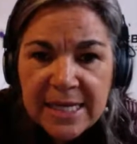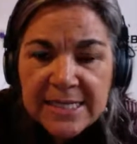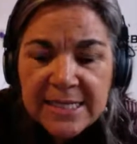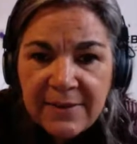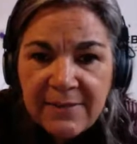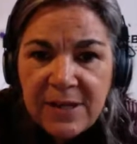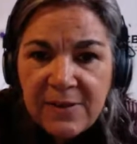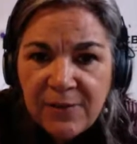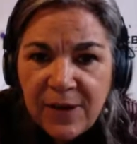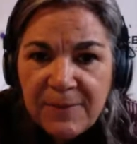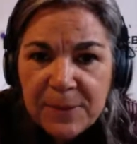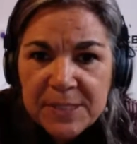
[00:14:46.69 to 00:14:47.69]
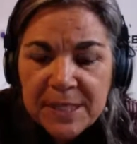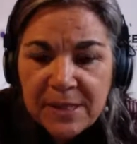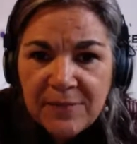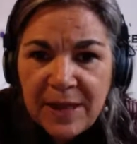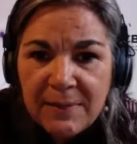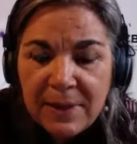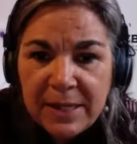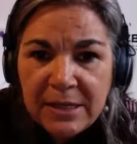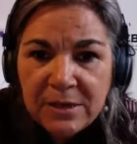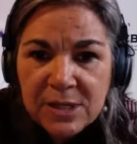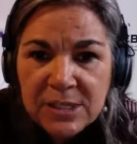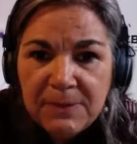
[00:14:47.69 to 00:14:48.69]
75% of that money
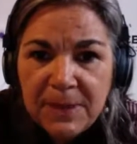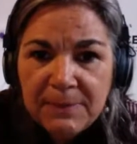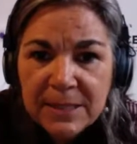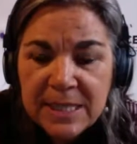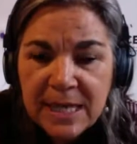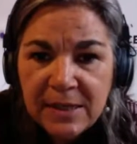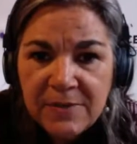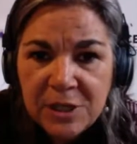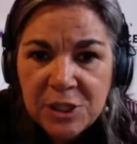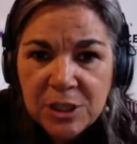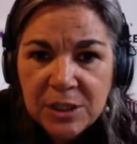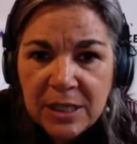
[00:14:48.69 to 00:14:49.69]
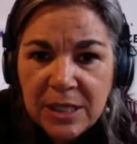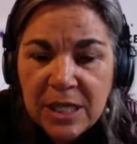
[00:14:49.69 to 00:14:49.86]
goes to public television,